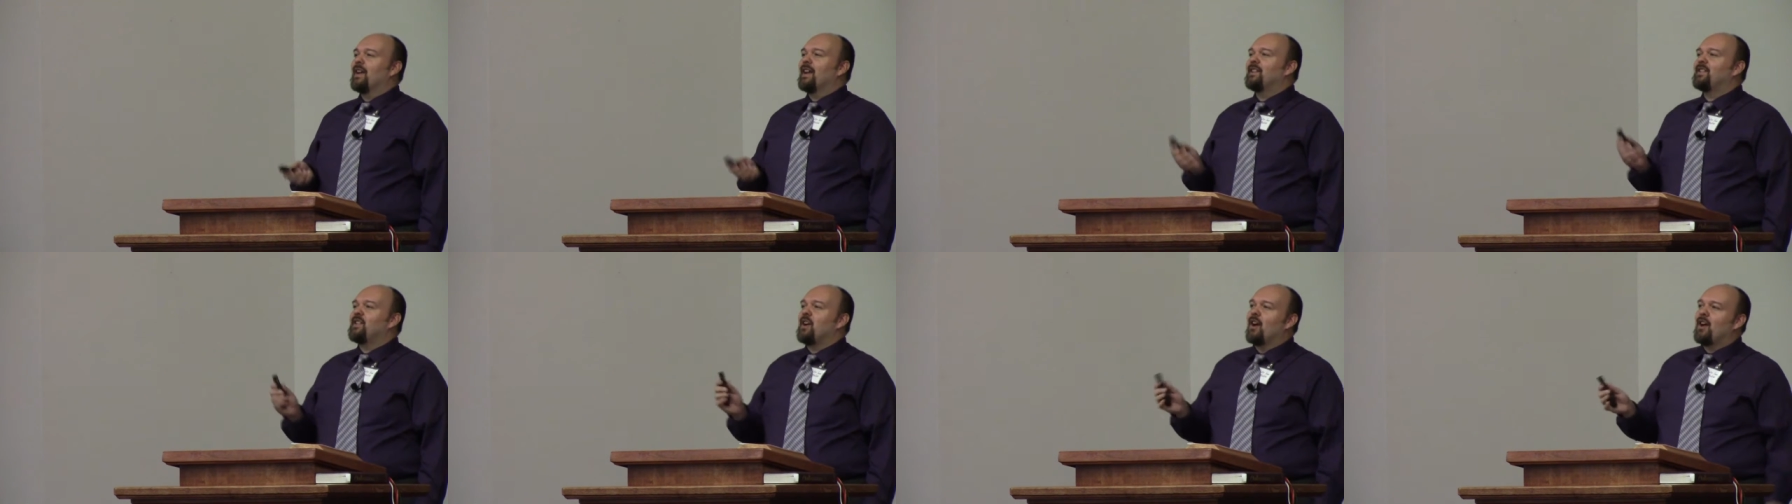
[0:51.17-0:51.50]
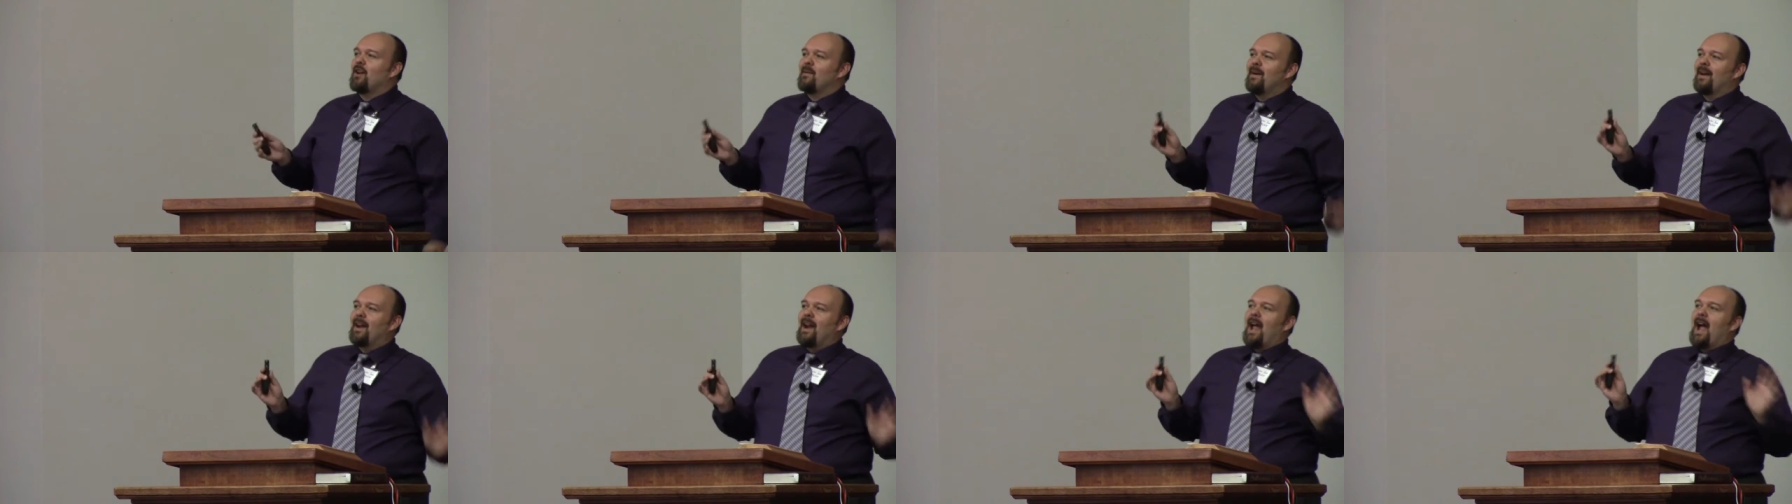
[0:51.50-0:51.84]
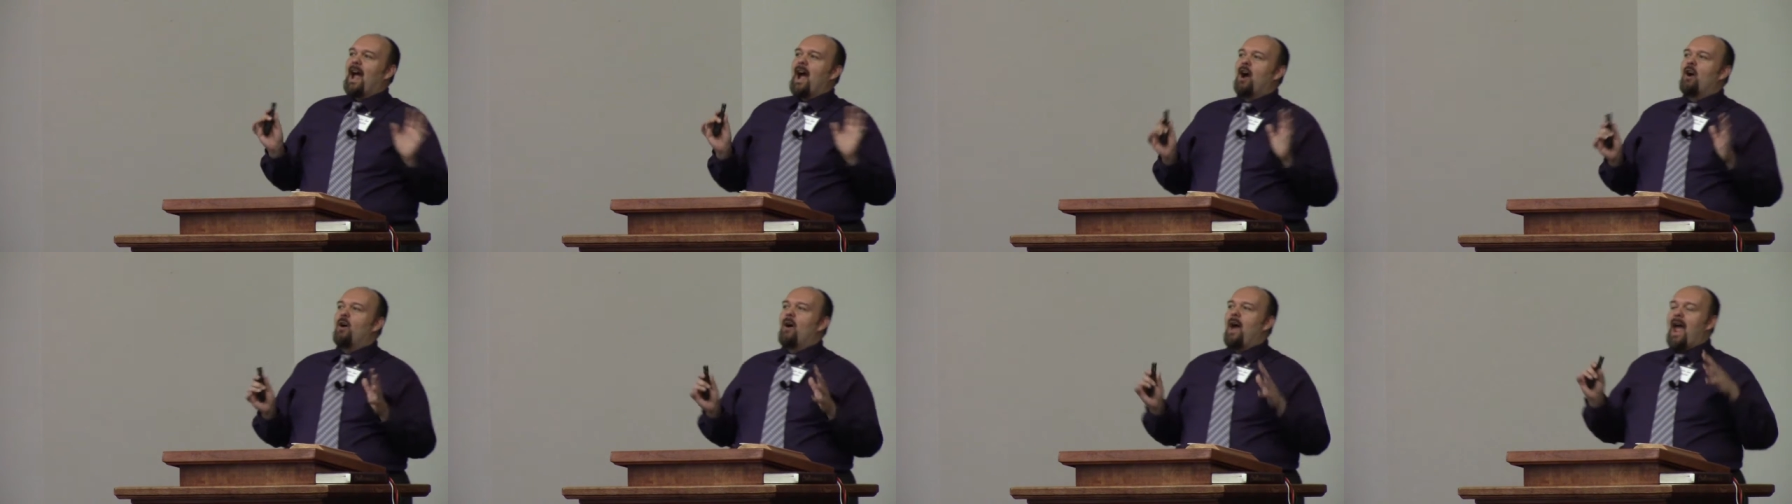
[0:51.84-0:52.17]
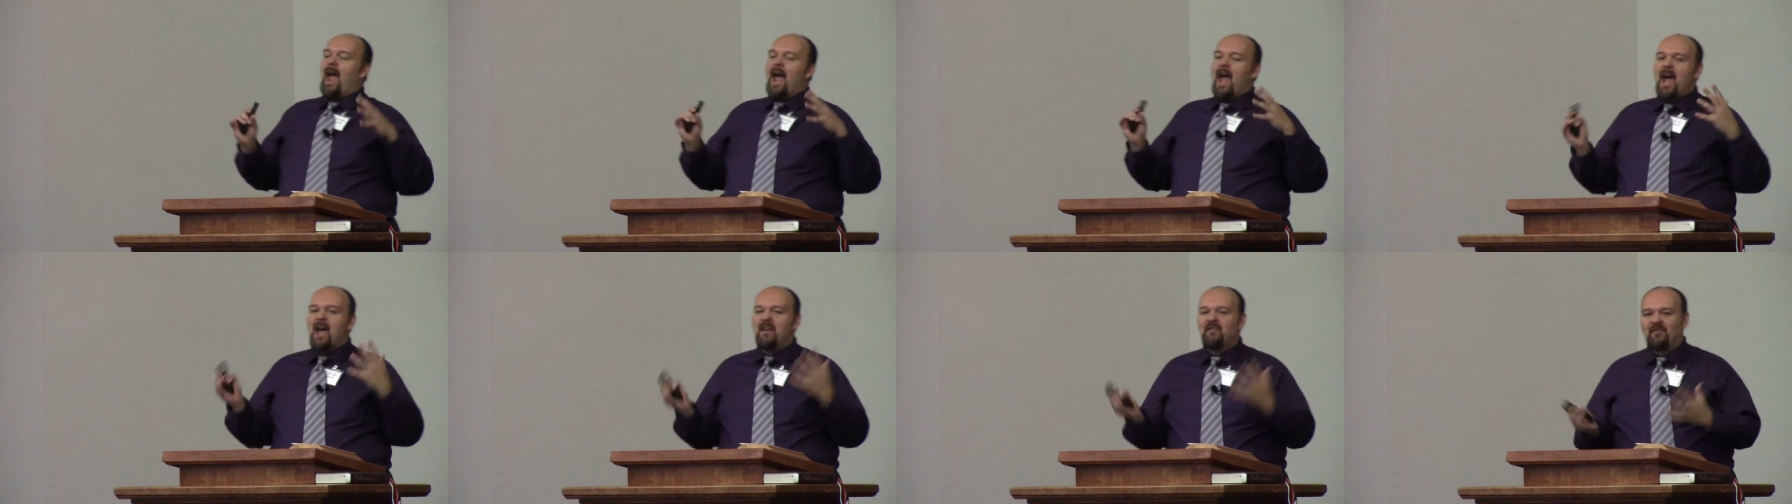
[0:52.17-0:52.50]
going to talk about how
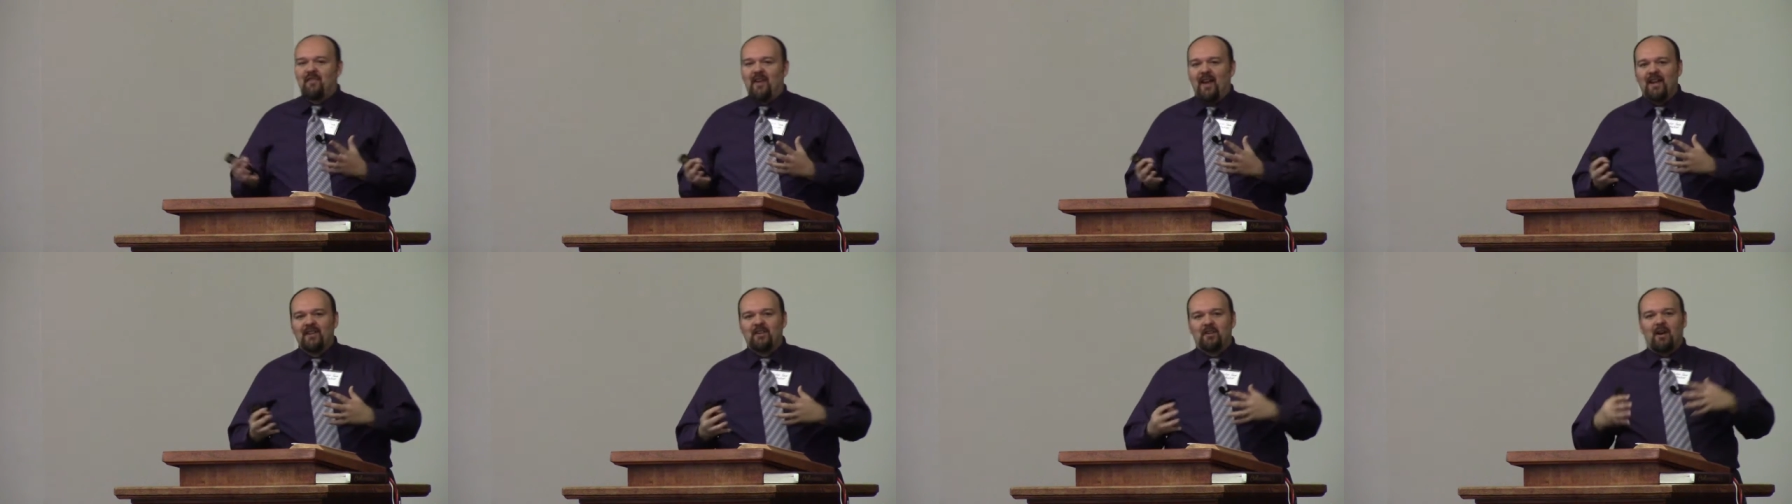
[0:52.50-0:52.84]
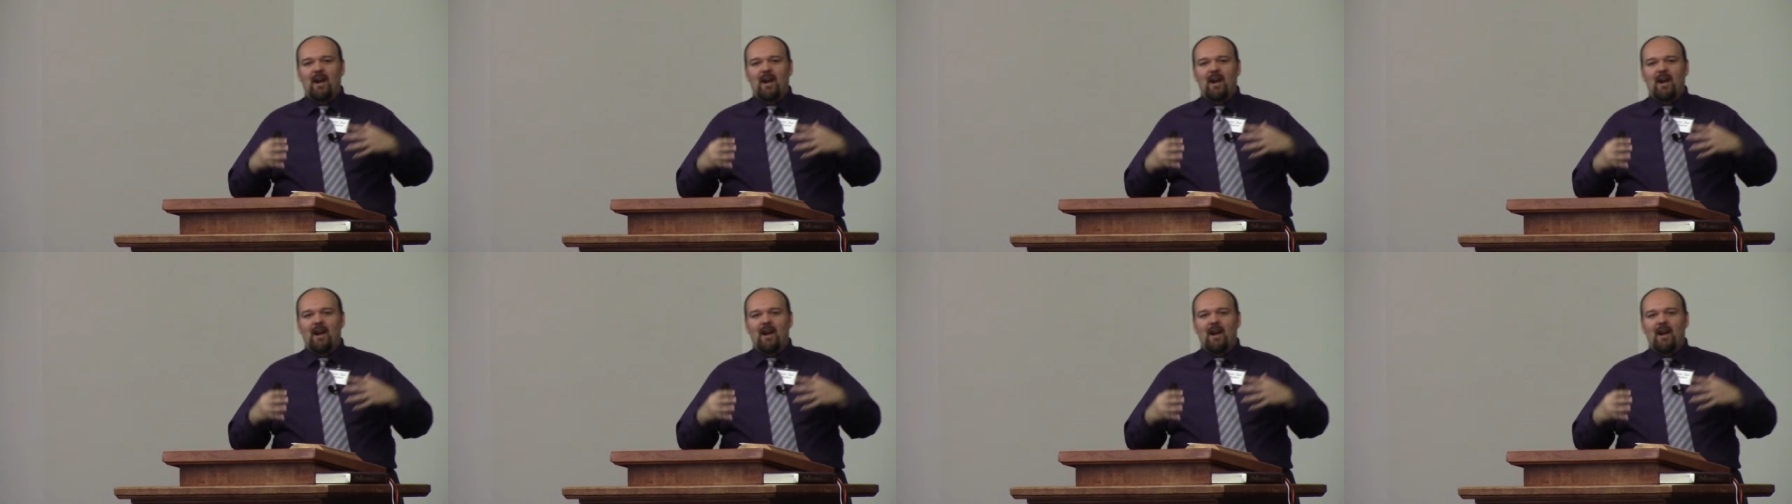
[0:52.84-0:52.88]
Advent,